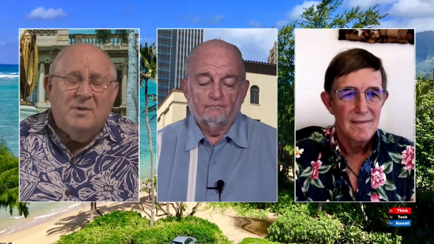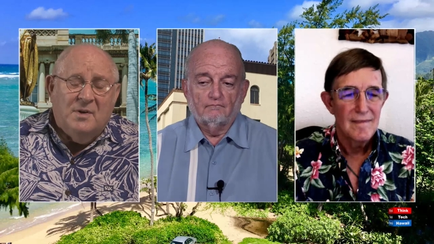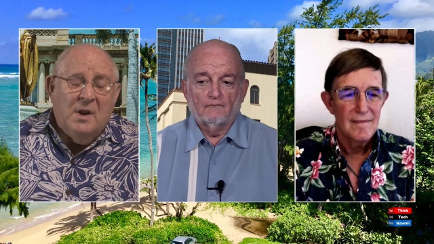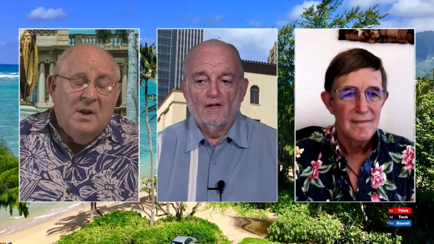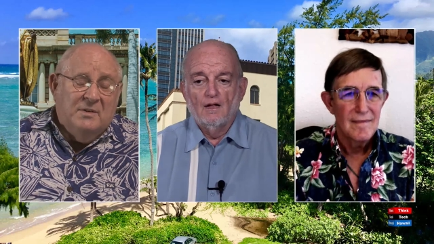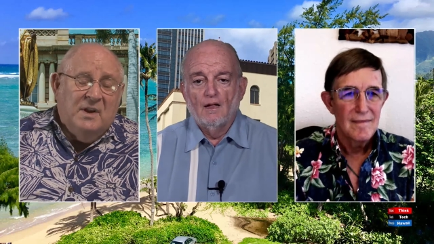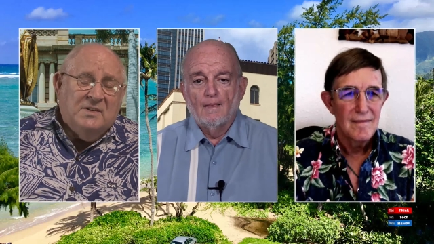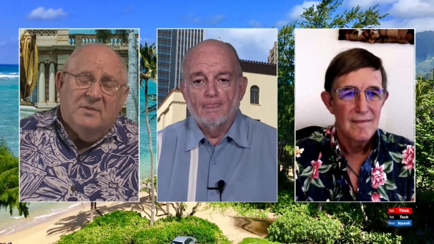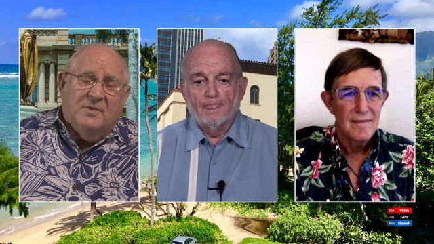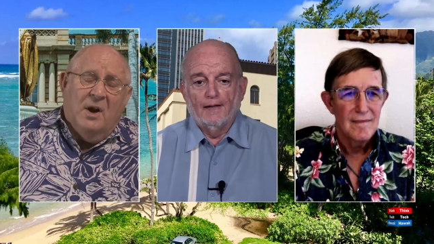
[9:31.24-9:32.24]
Speaker 1: in
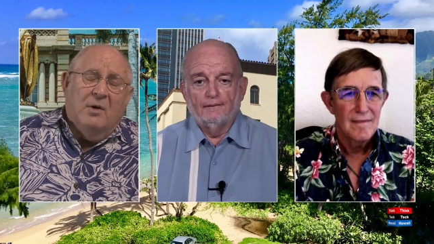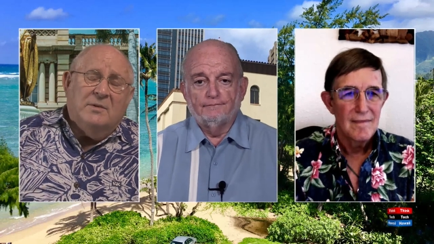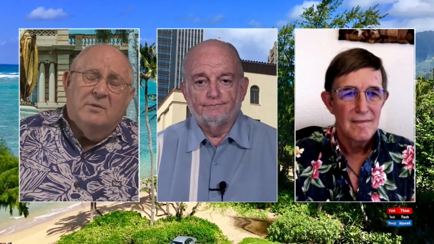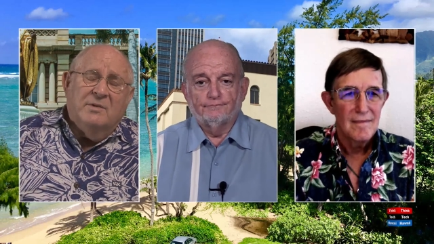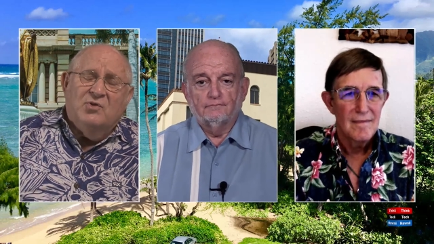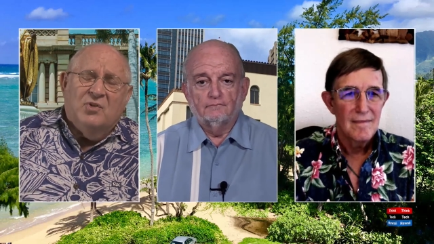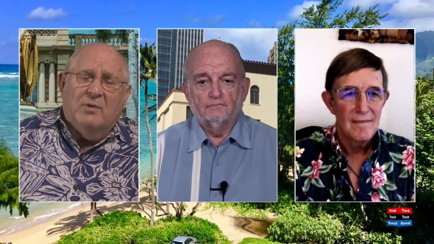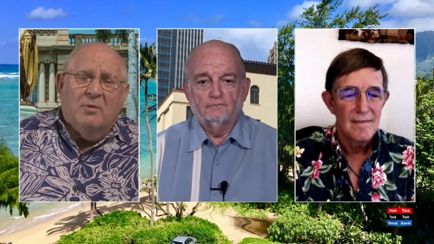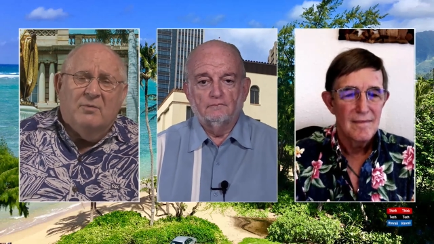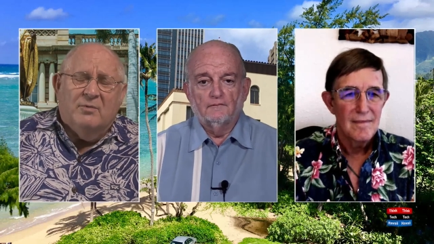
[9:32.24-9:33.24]
test of character in
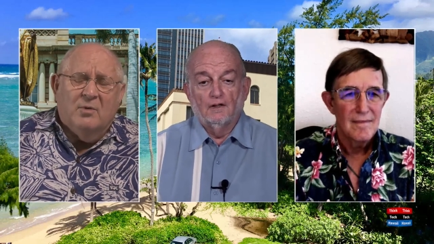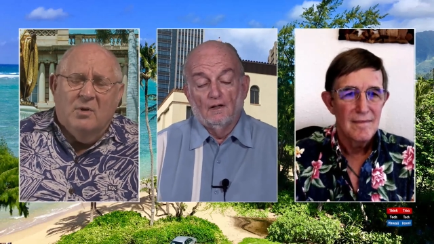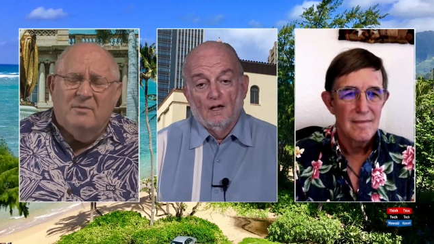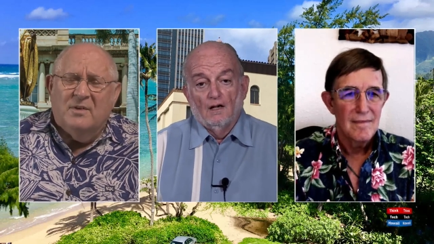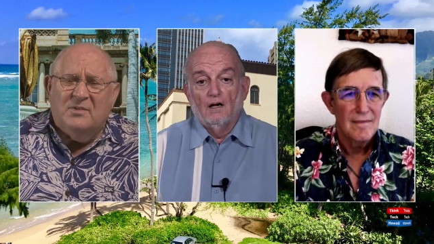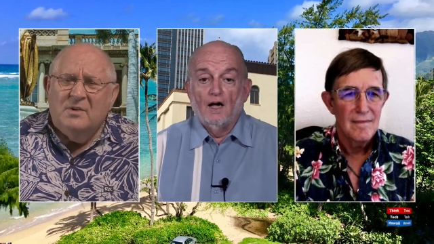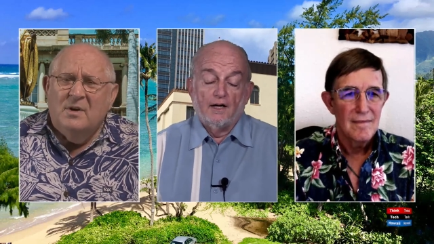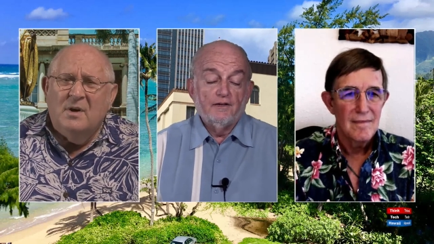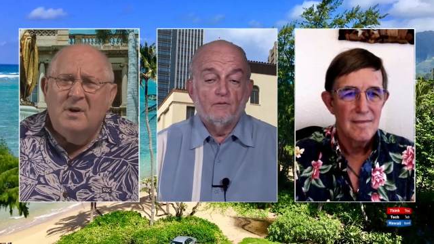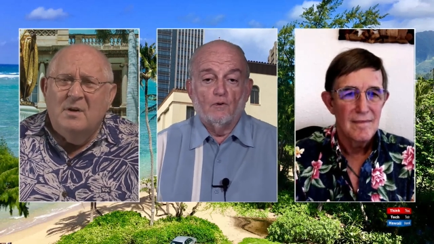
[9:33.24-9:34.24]
general for all of us.
Speaker 2: I
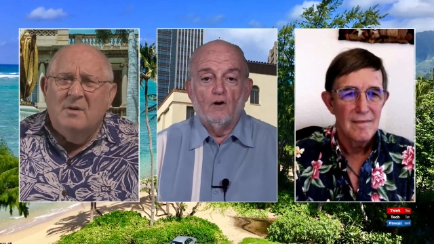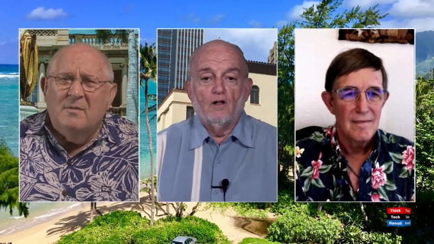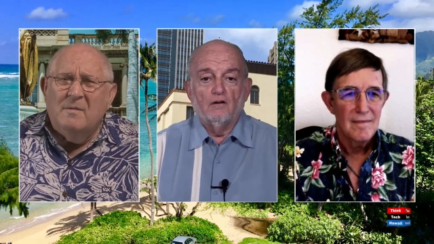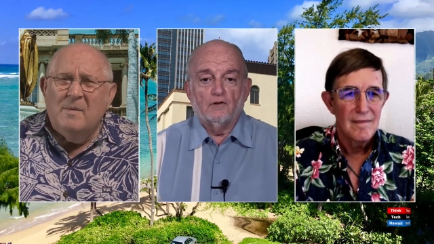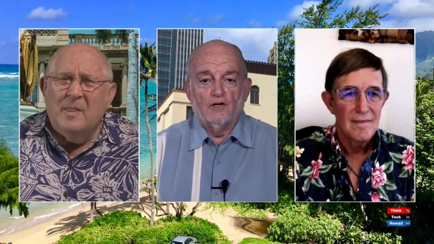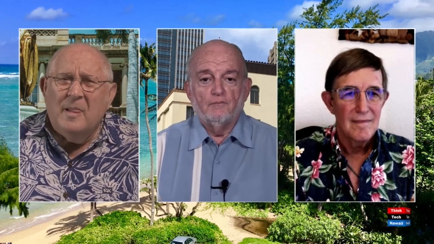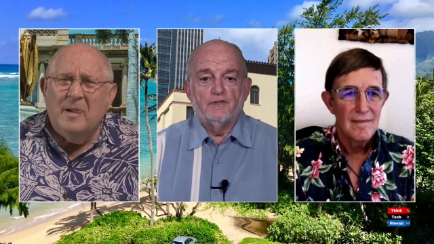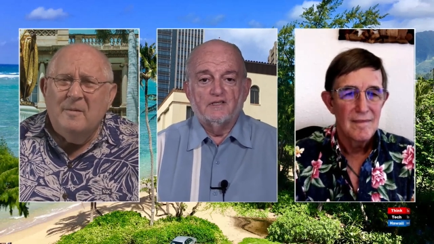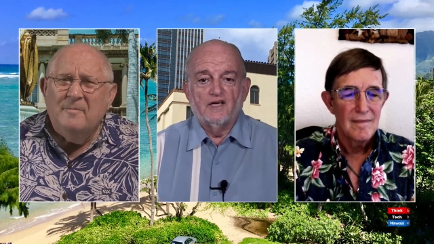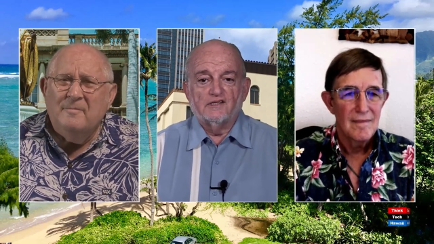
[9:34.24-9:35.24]
think we're all going to be
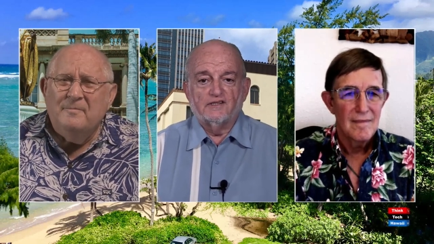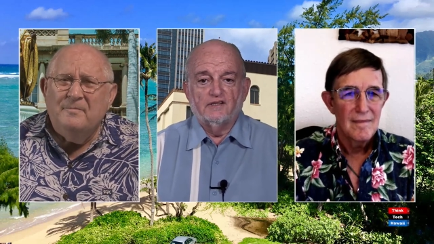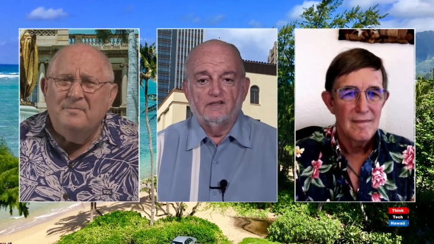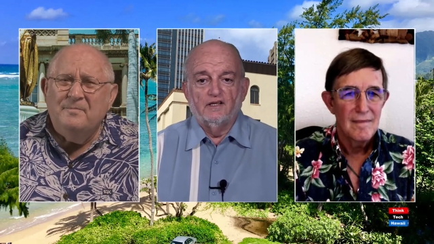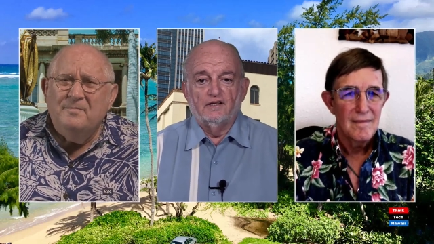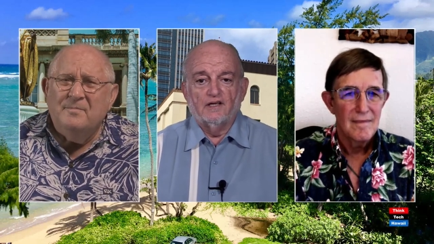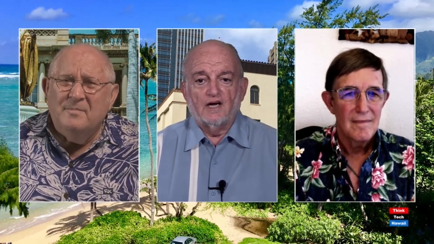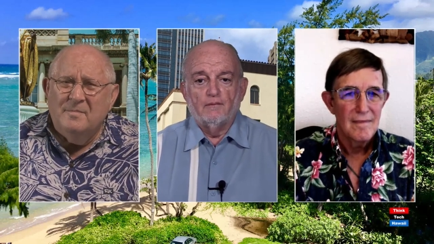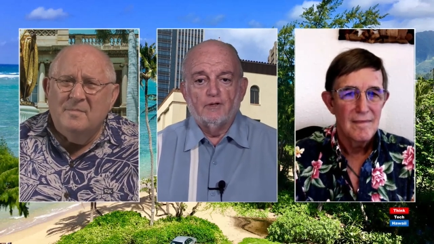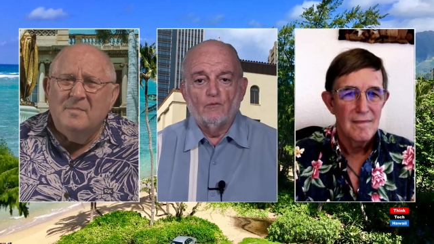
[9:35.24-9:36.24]
tested in the
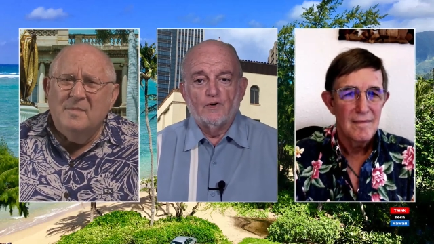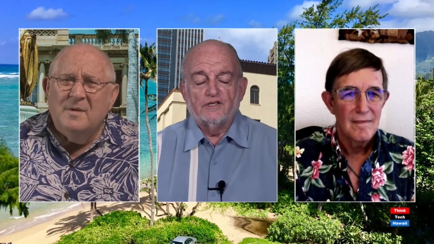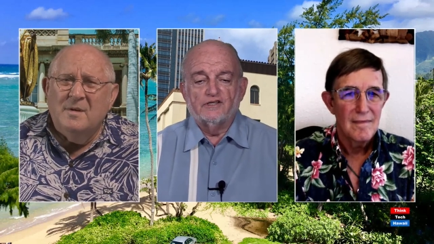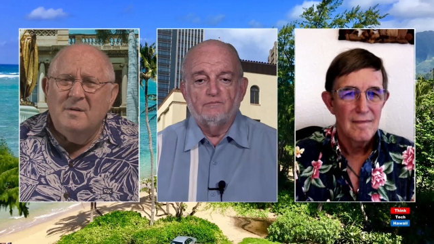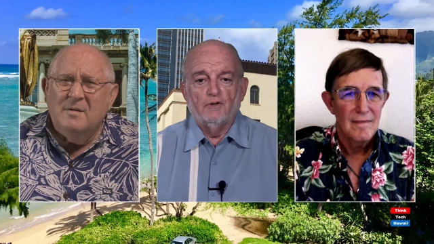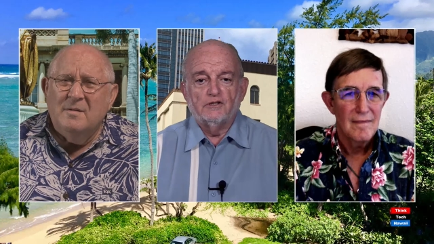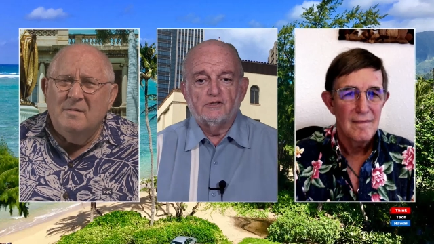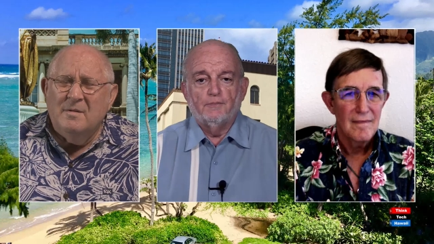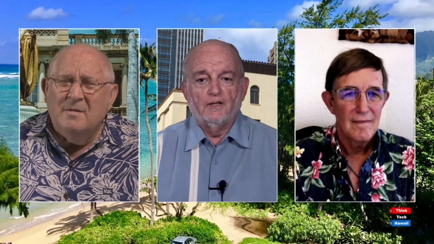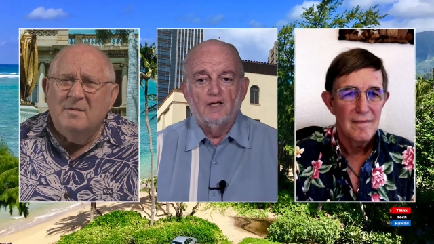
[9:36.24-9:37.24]
coming weeks and months.
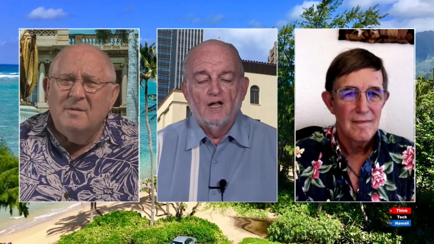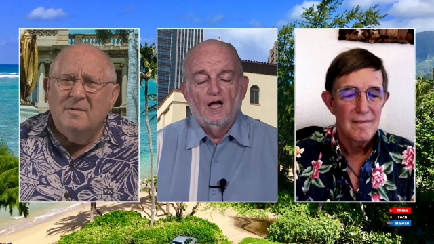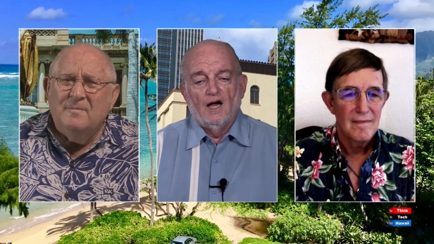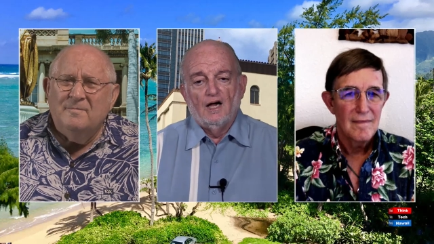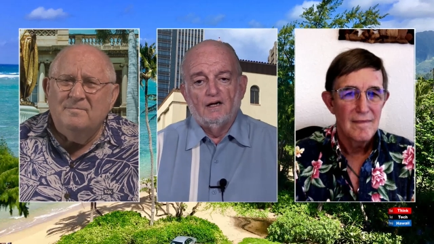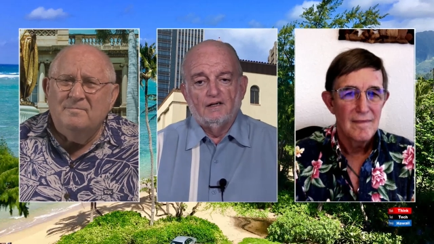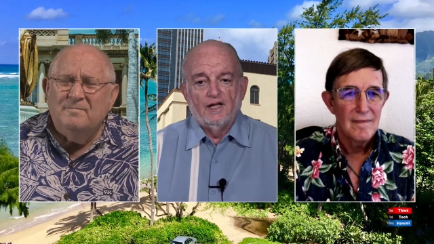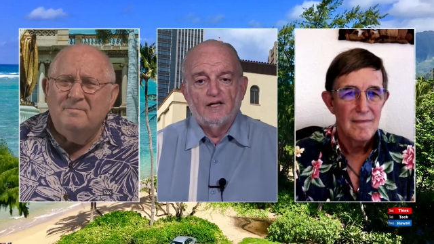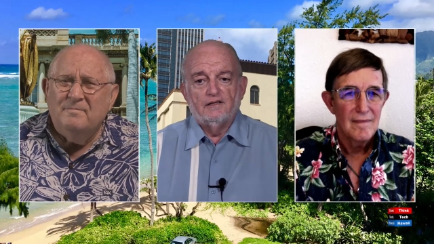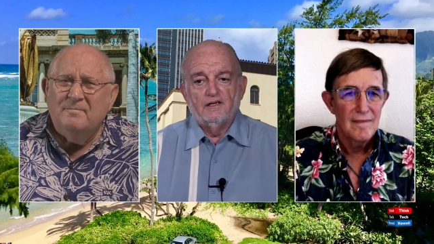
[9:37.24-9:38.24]
But uh,
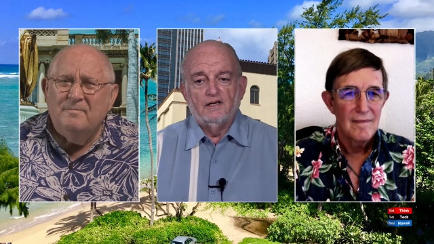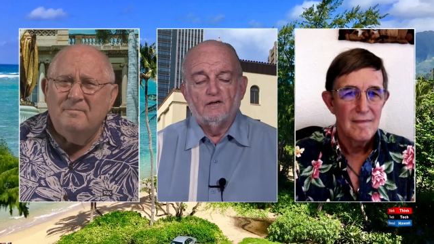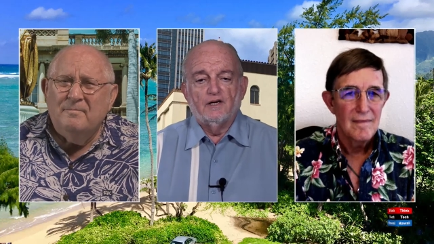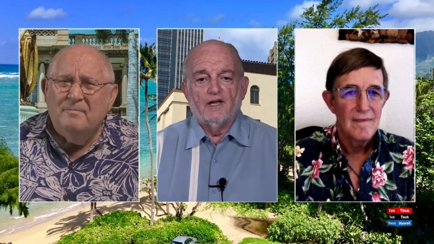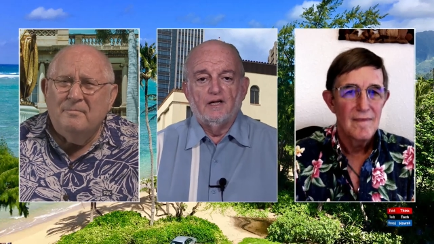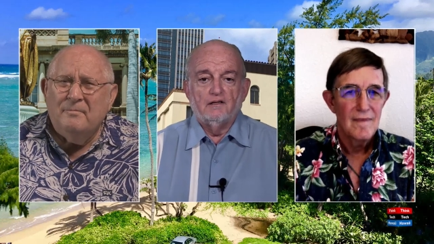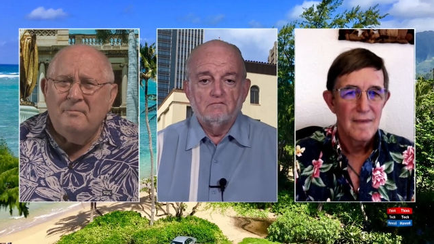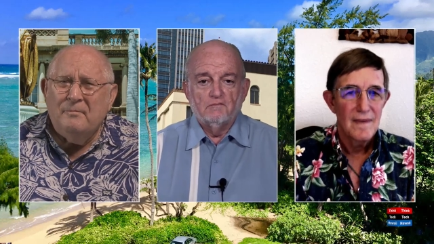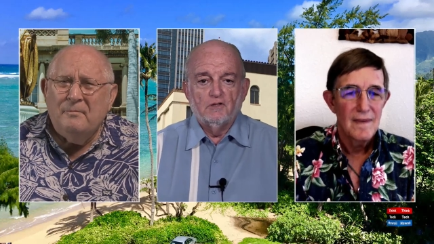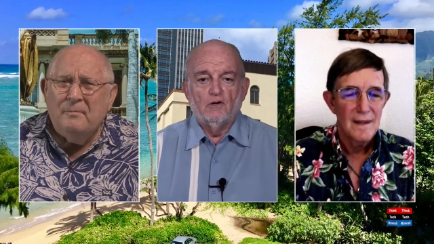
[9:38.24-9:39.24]
and here
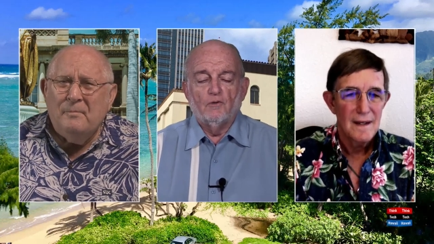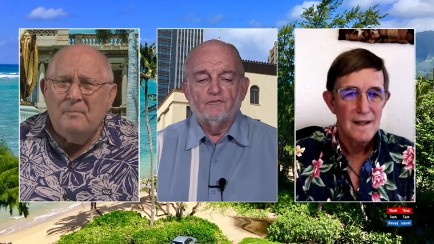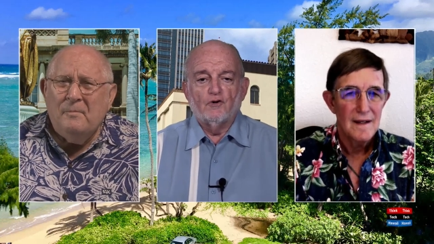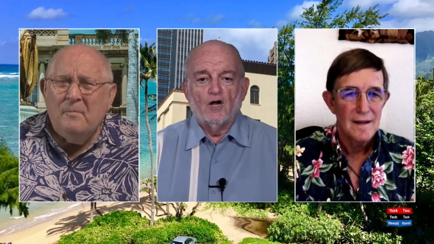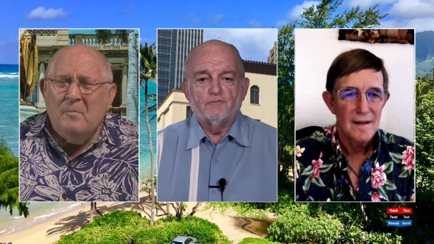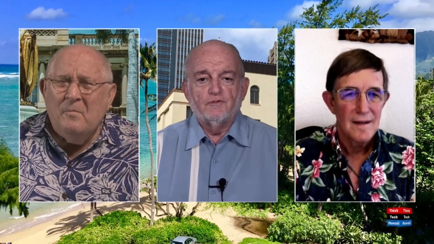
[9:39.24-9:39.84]
again, you know, we've talked